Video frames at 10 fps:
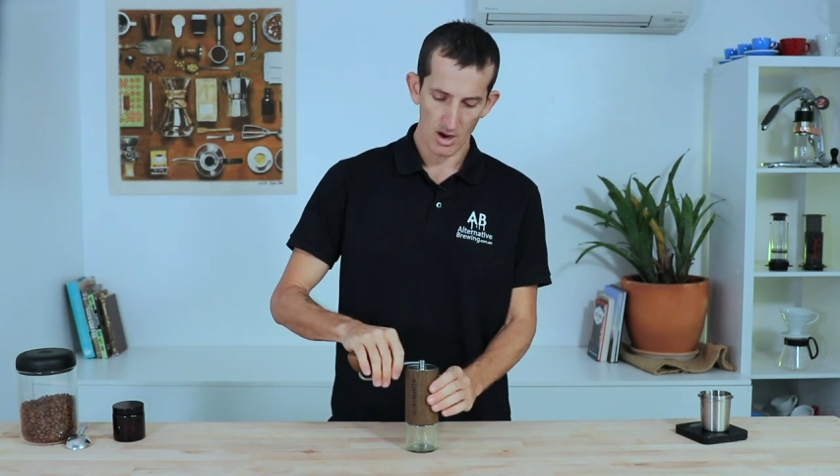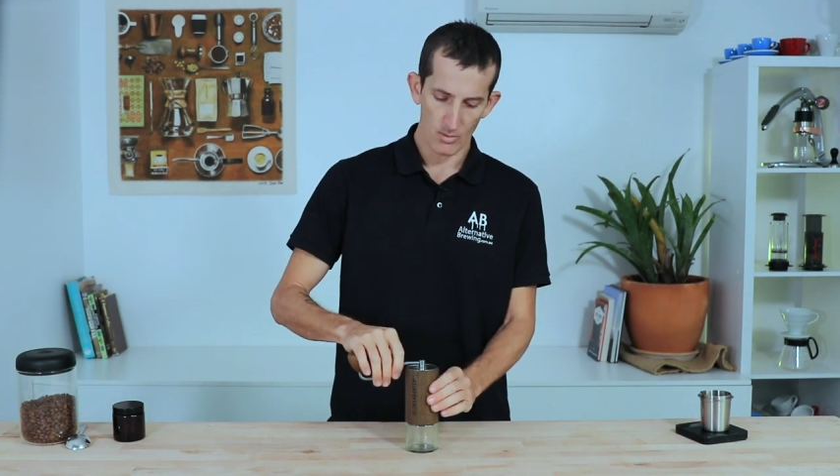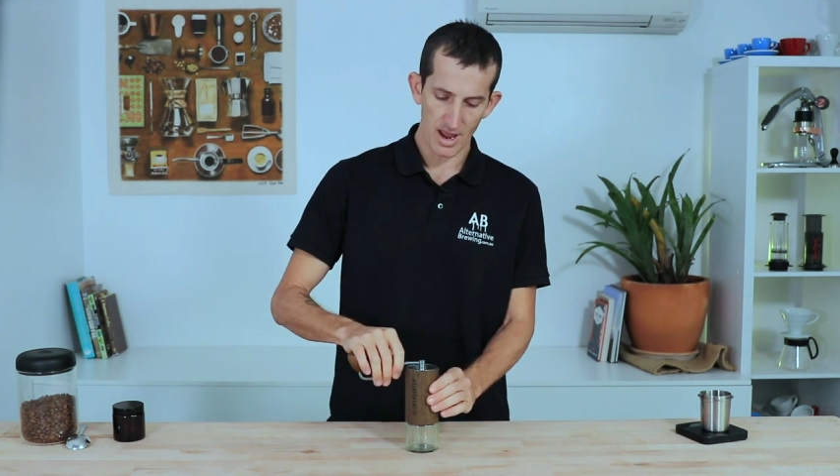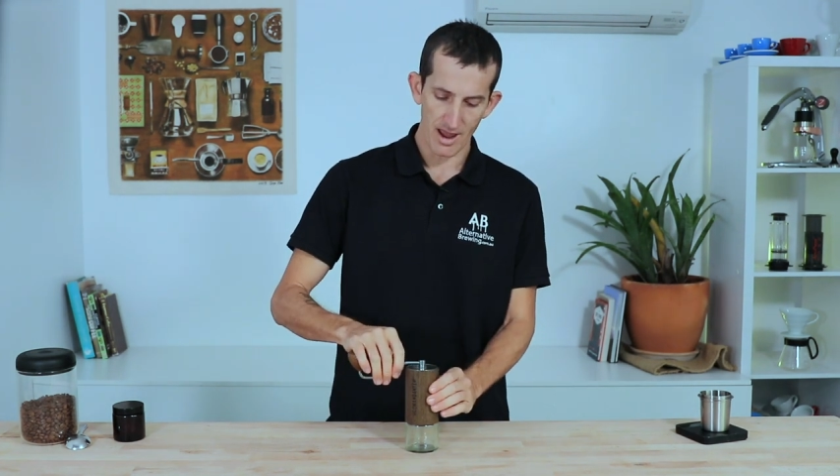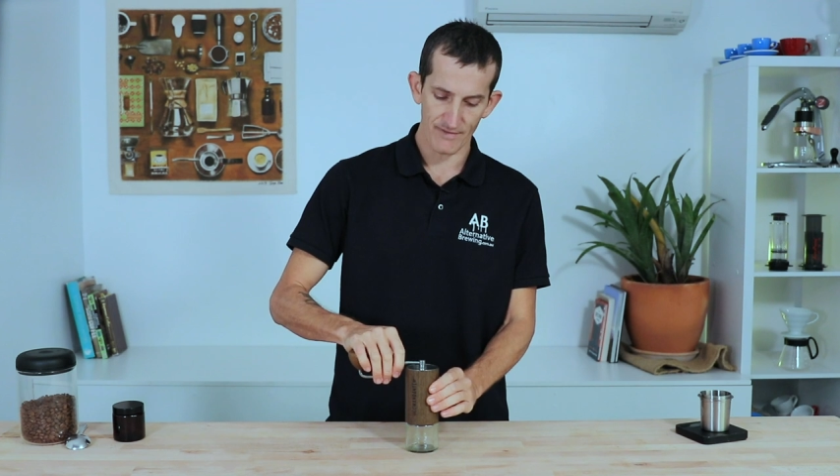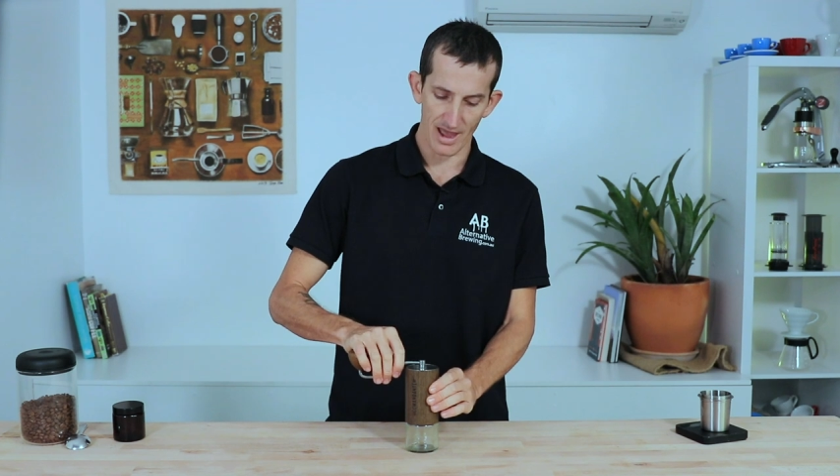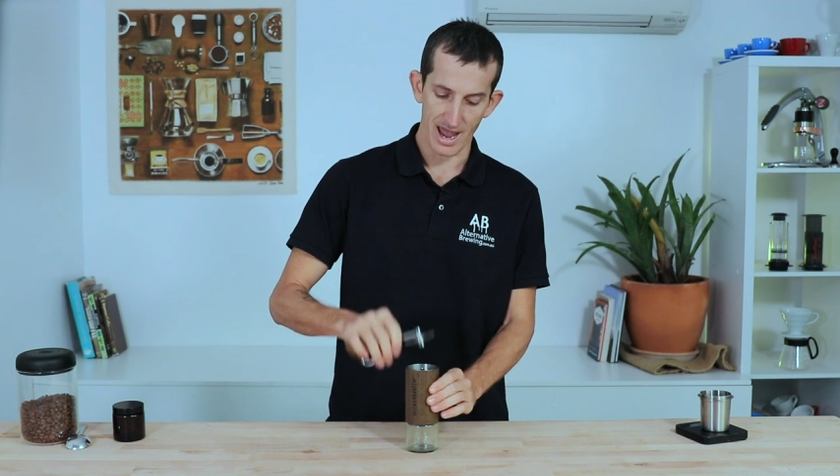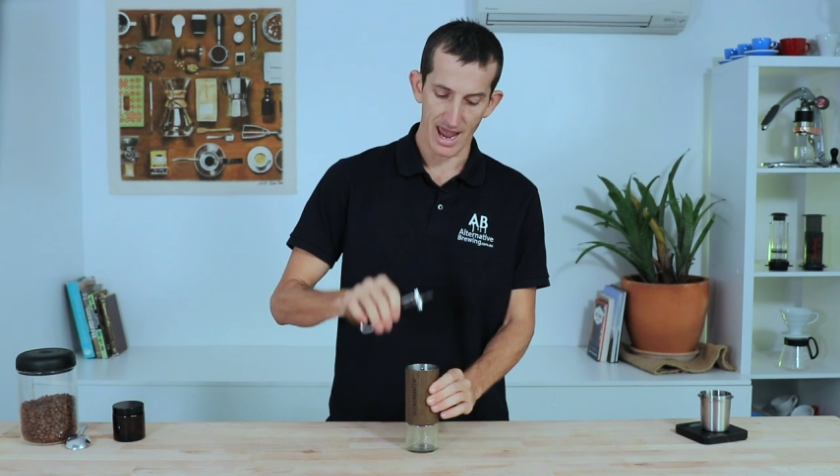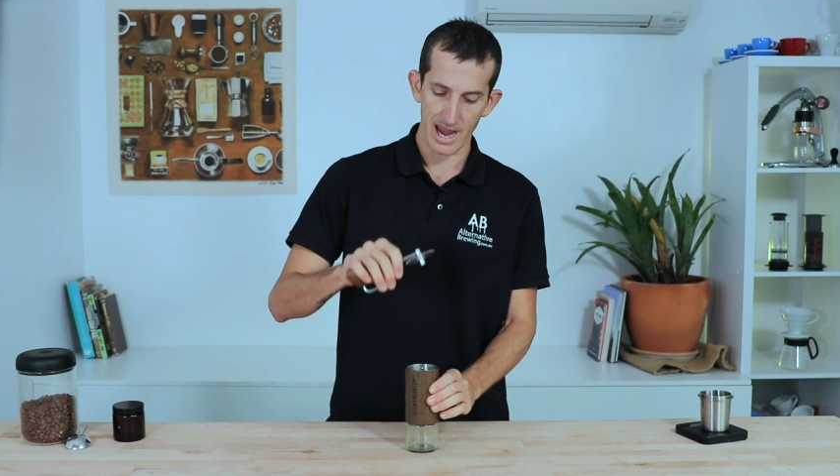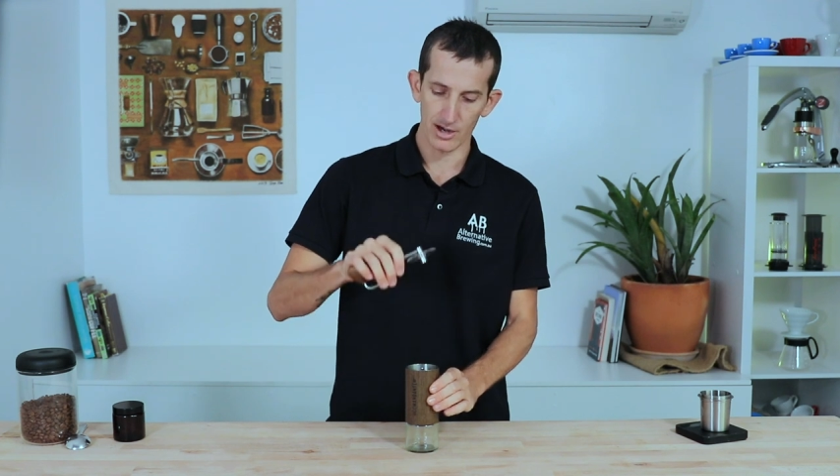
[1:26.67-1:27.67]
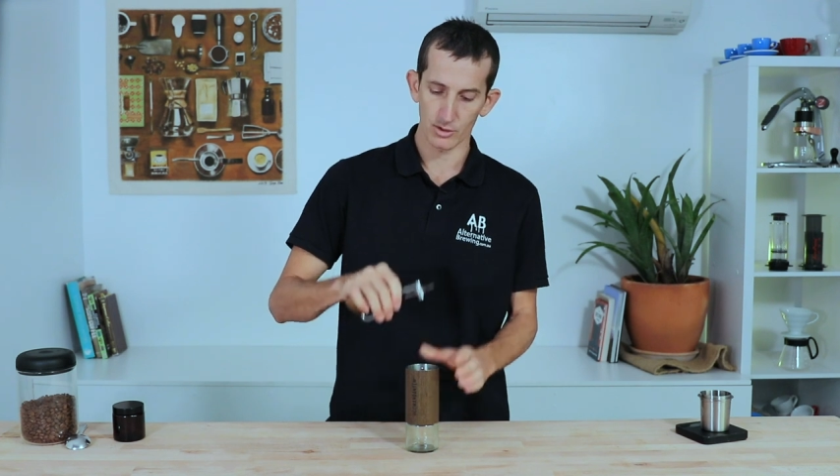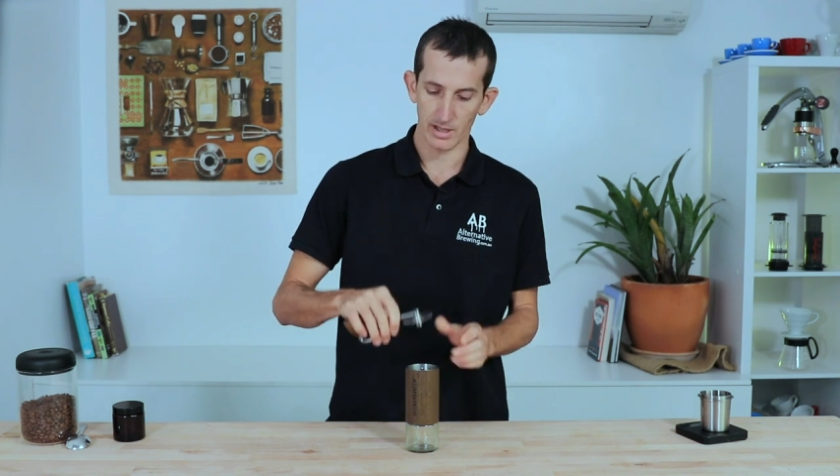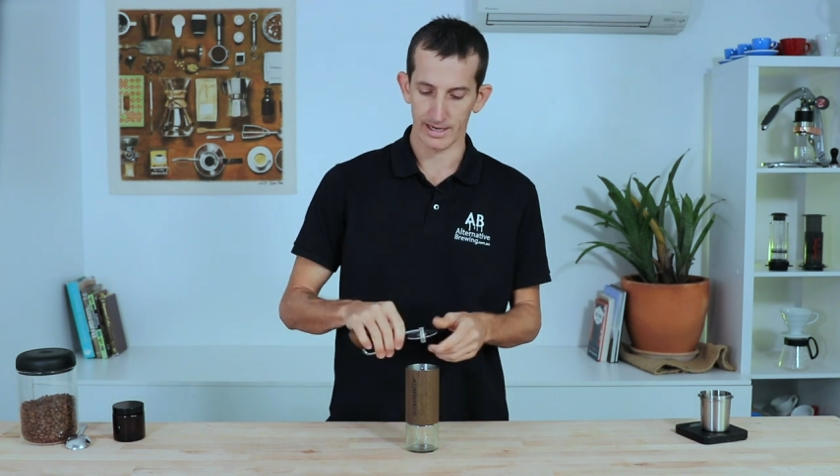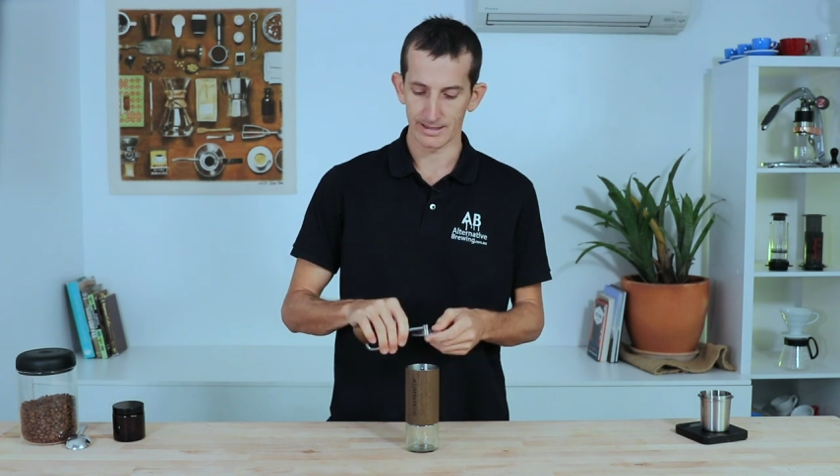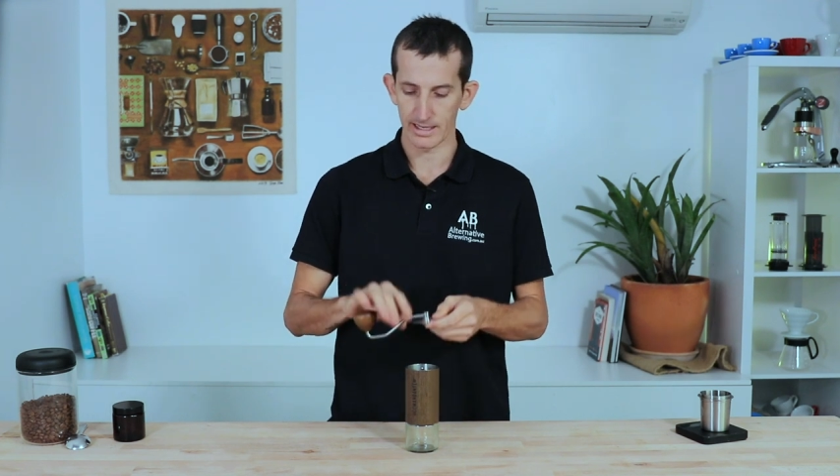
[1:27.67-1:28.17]
we have a handle
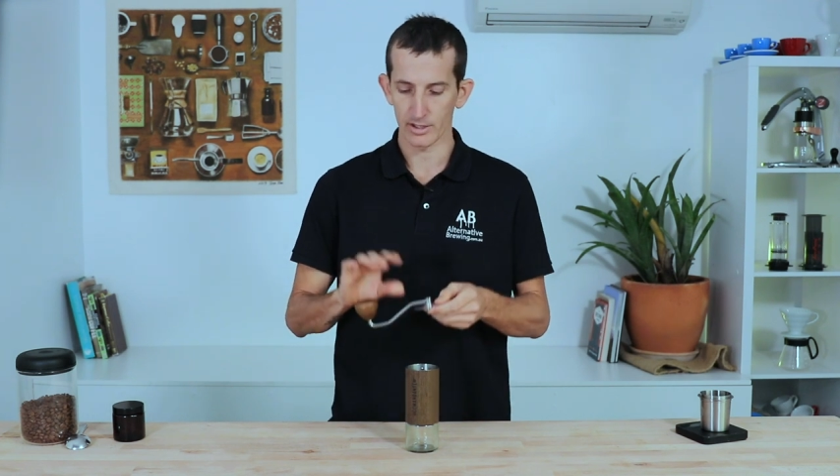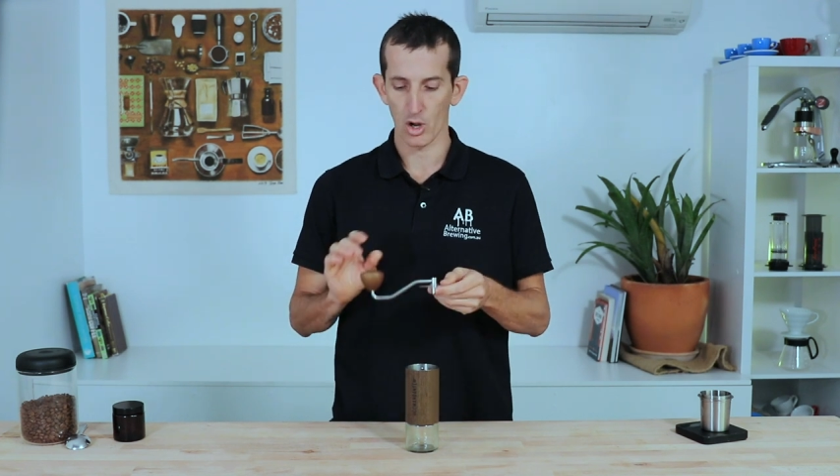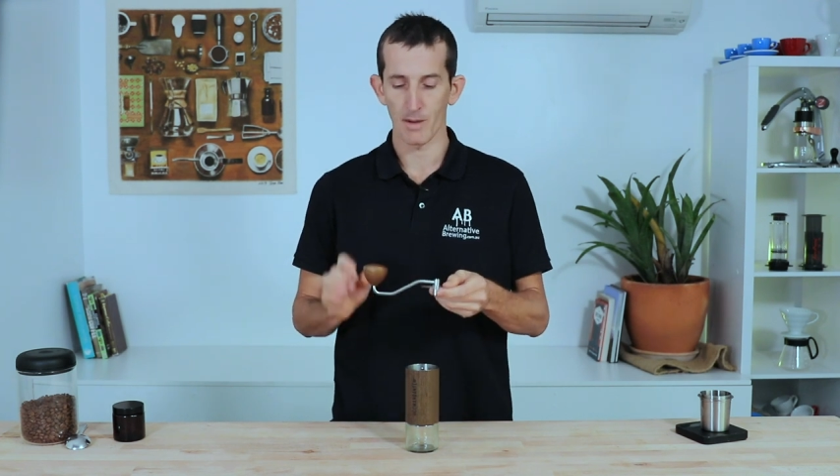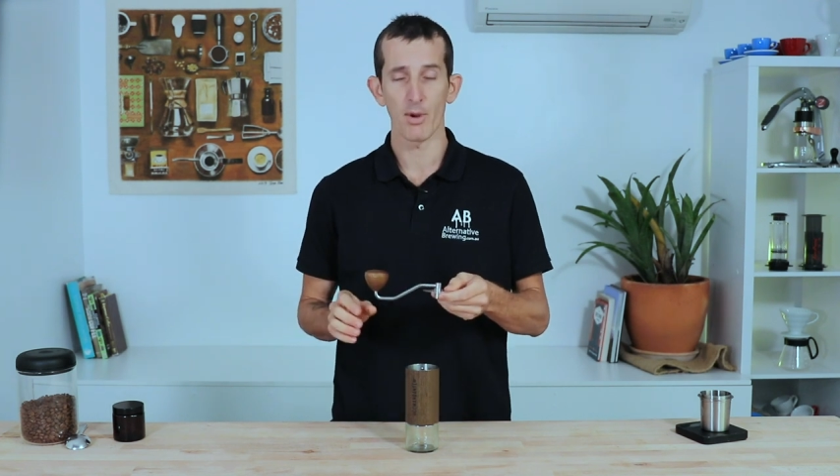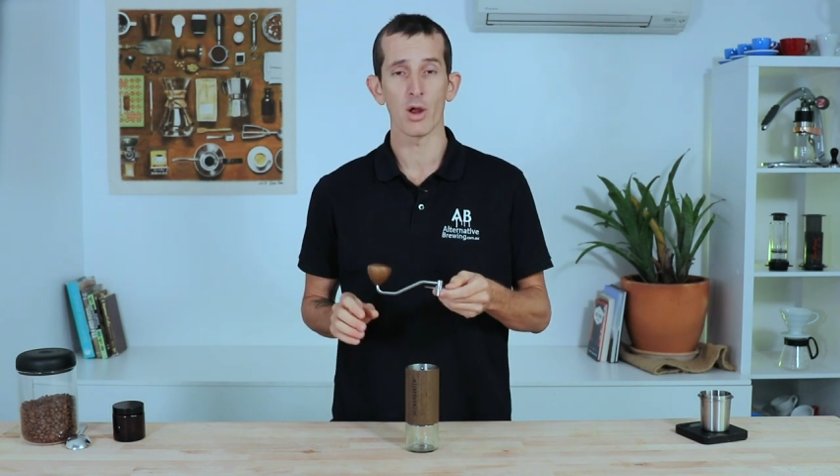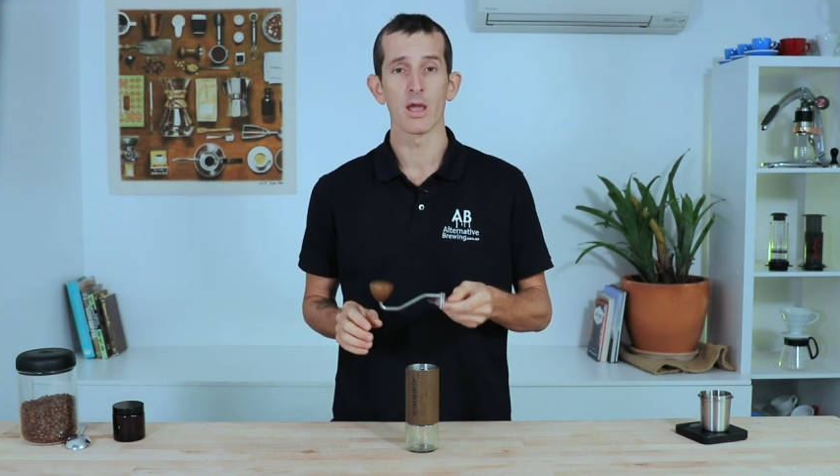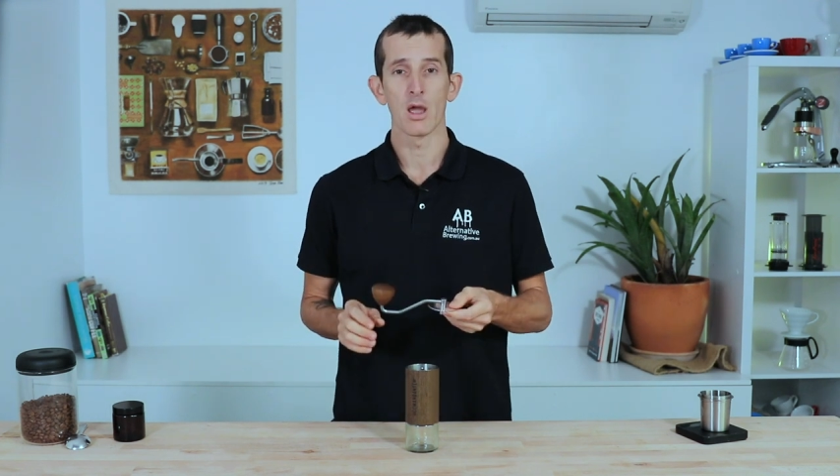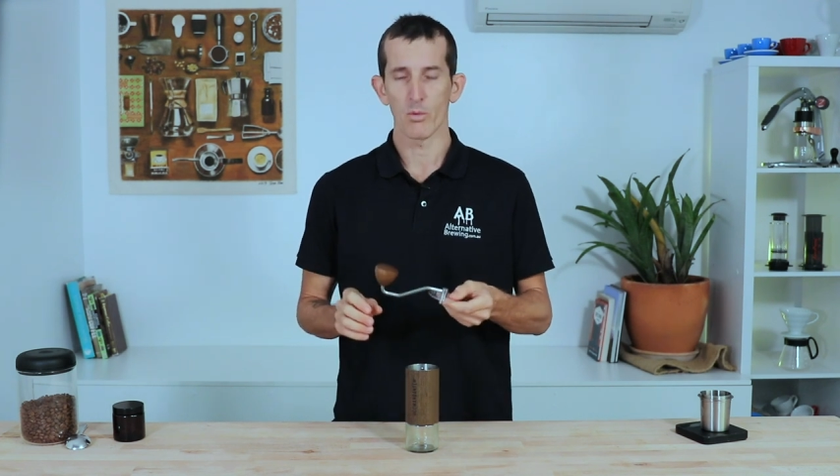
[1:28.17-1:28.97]
and lid combo